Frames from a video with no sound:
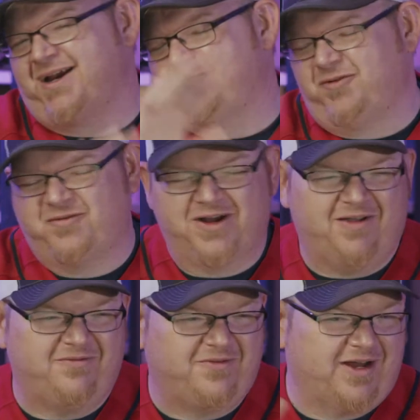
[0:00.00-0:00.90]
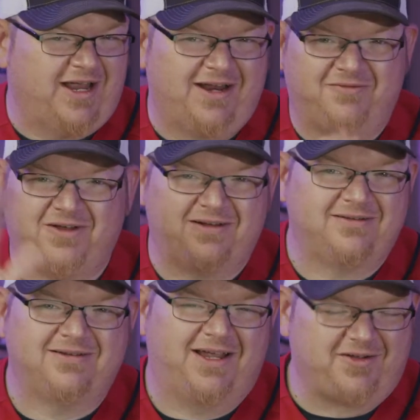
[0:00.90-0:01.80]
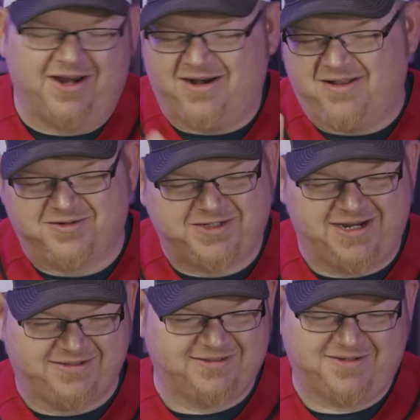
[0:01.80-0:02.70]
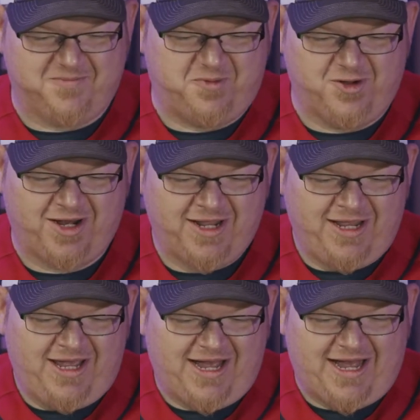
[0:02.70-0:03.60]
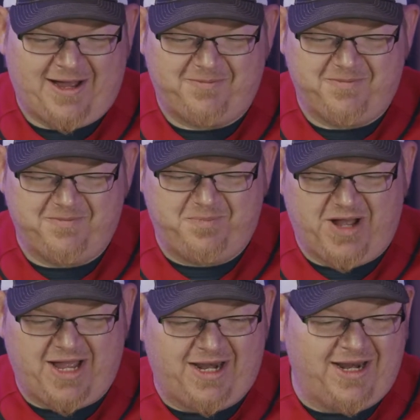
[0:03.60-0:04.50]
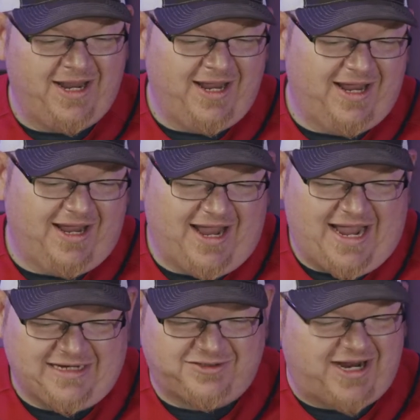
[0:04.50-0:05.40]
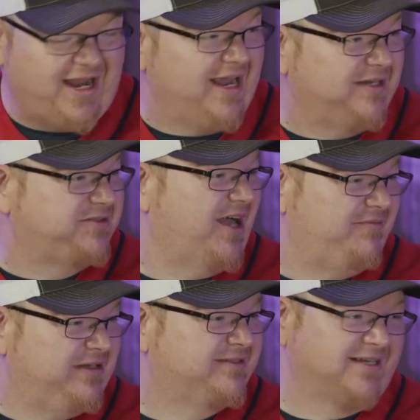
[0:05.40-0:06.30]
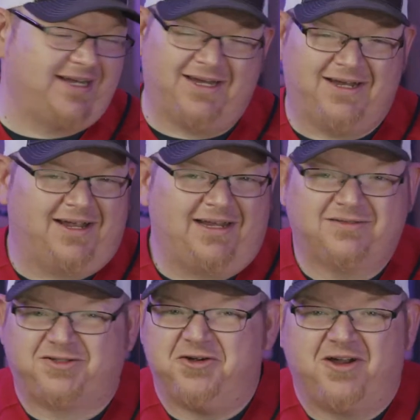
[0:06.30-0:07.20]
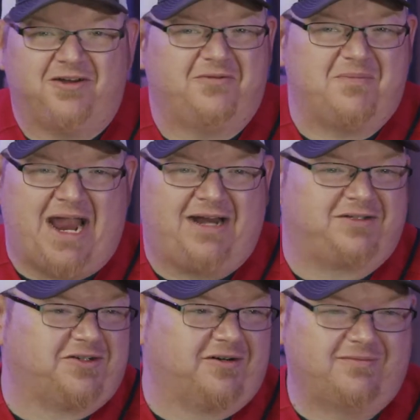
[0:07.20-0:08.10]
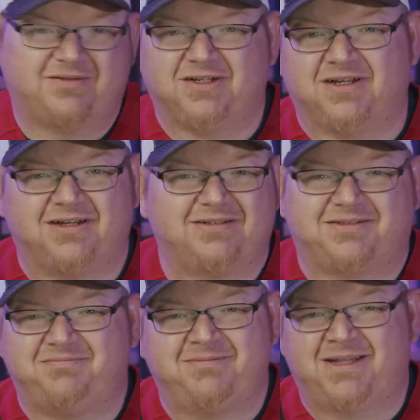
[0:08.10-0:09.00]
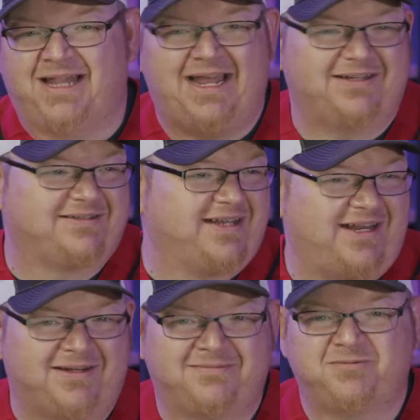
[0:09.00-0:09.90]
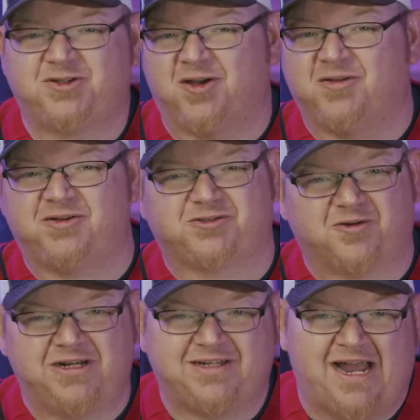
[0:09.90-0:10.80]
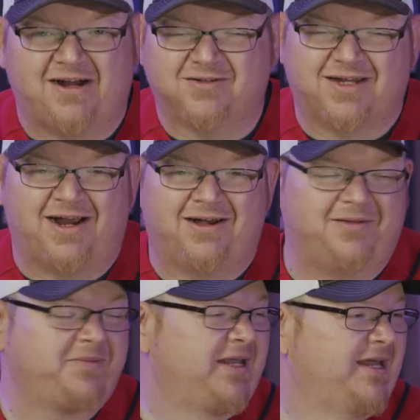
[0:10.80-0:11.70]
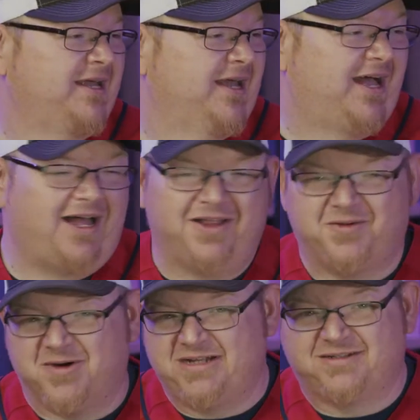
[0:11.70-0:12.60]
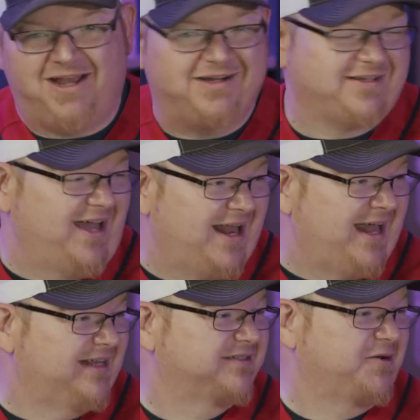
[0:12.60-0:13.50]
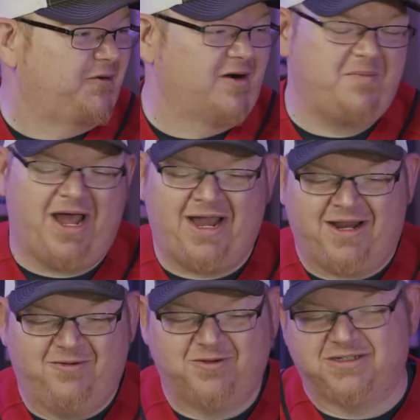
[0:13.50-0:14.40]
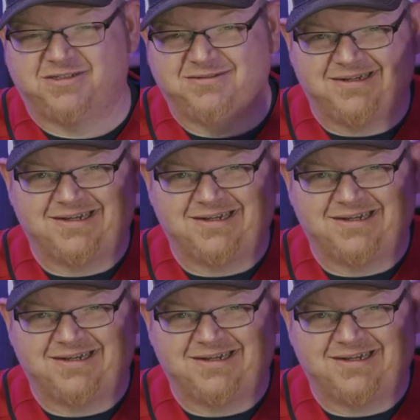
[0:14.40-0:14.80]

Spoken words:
we'll forgive and forget if he'll get another chance at some point. But A.J. Hinch, obviously, he's too good of a manager to let sit in, so the Detroit Tigers hired him. Yep. The Red Sox got Alex Cora back, which,